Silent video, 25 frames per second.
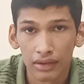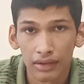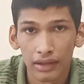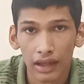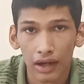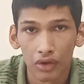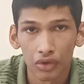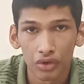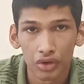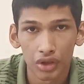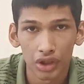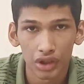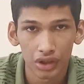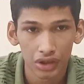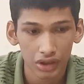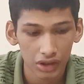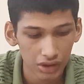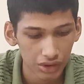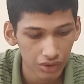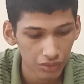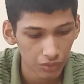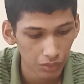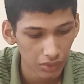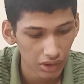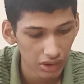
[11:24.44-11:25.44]
Now
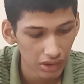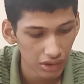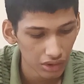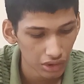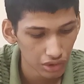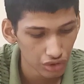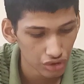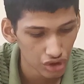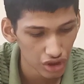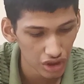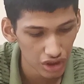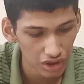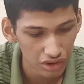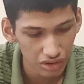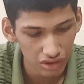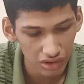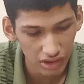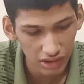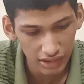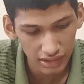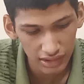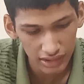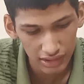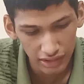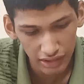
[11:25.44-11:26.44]
turtles will change
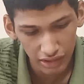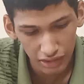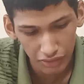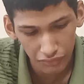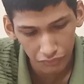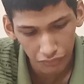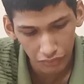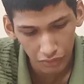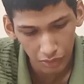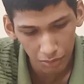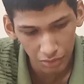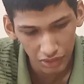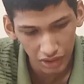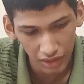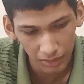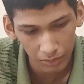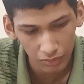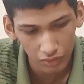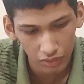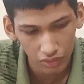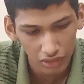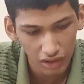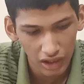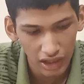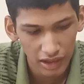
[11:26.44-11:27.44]
their skin from
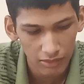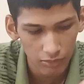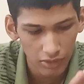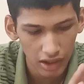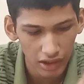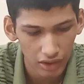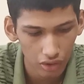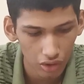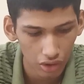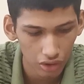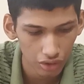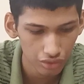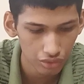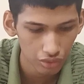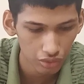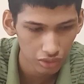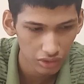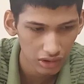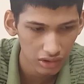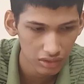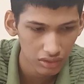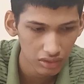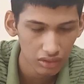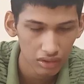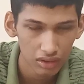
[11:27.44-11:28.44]
time to time, and also
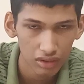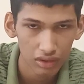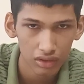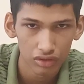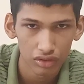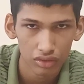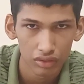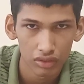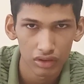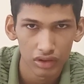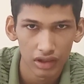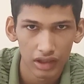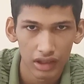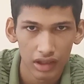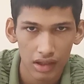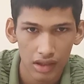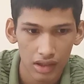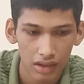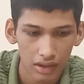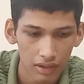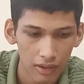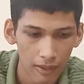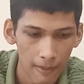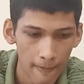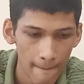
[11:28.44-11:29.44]

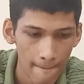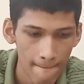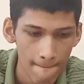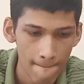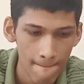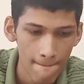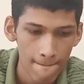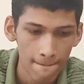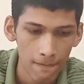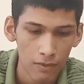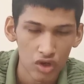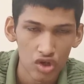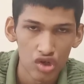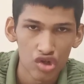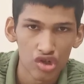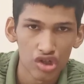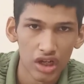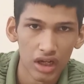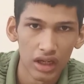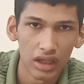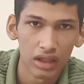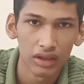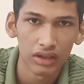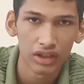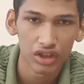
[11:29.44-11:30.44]
their
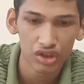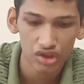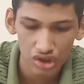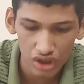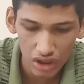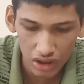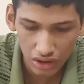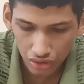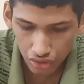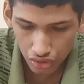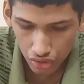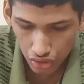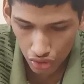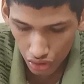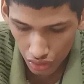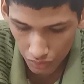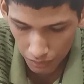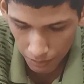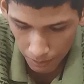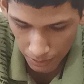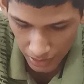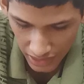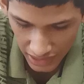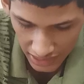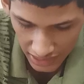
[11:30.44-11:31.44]
shell. The shell should